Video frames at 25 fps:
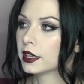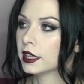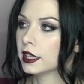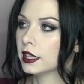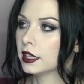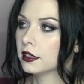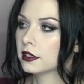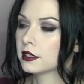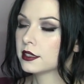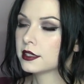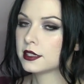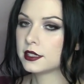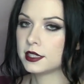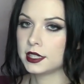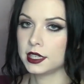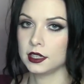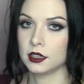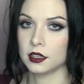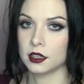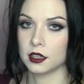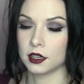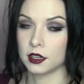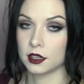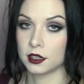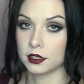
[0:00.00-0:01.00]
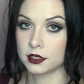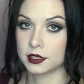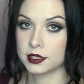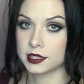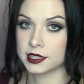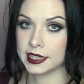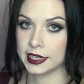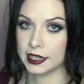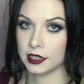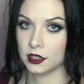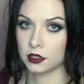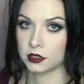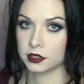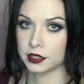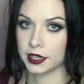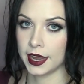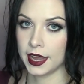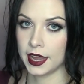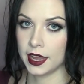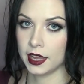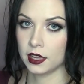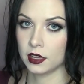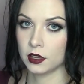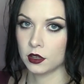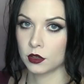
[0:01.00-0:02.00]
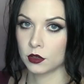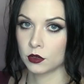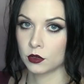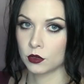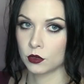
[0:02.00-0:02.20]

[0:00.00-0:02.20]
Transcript: the Stila Stay All Day